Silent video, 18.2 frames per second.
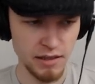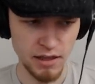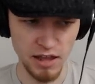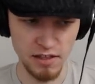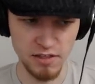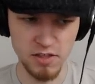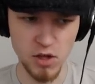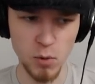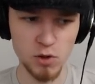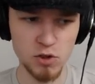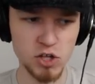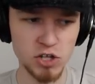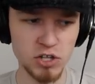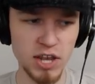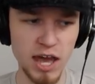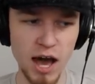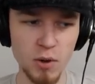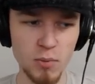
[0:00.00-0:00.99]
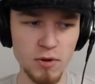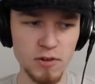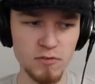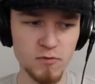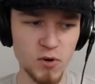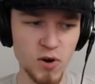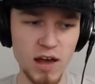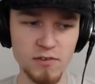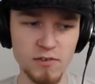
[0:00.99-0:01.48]
And so it shall now and
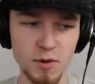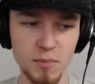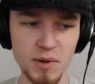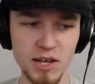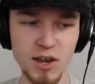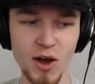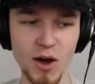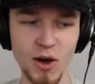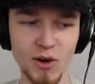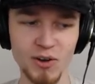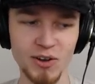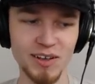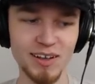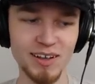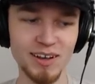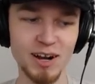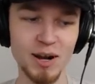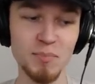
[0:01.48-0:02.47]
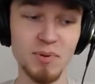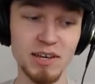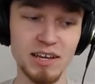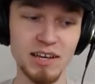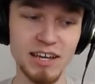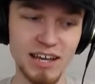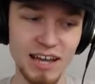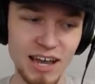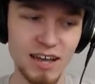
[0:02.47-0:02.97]
forever be known, or
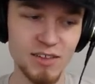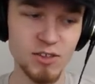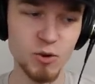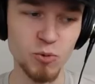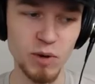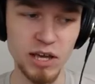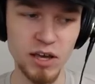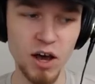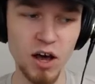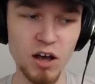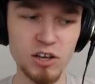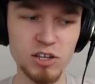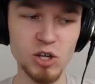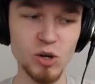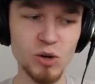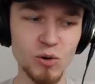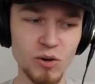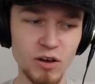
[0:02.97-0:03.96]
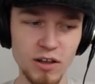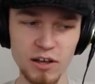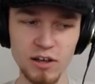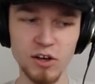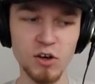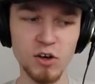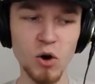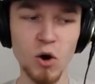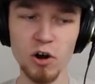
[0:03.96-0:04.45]
be, that we call you
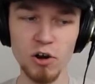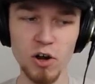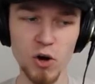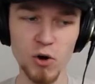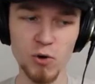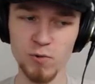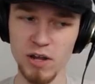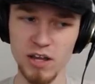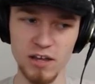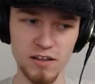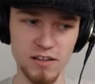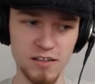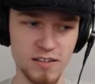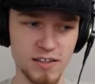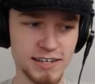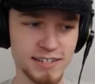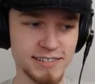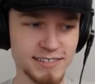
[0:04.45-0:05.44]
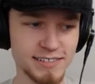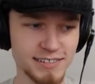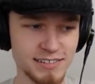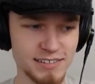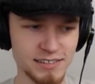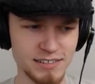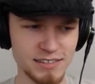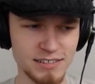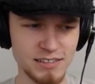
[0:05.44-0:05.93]
Goro-Riz.
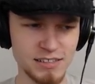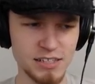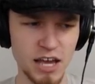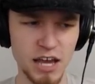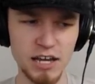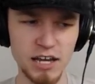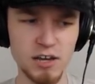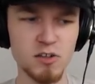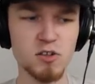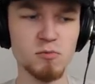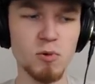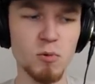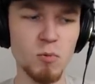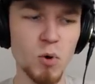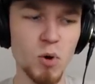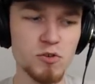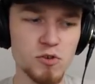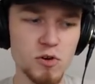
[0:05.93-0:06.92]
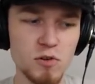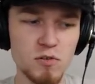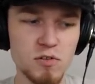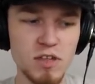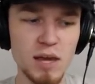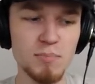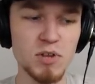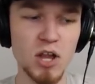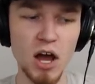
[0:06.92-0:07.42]
I also reward your
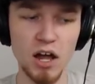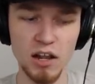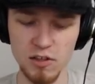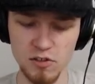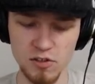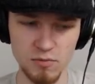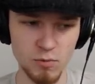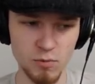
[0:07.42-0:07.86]
deep knowledge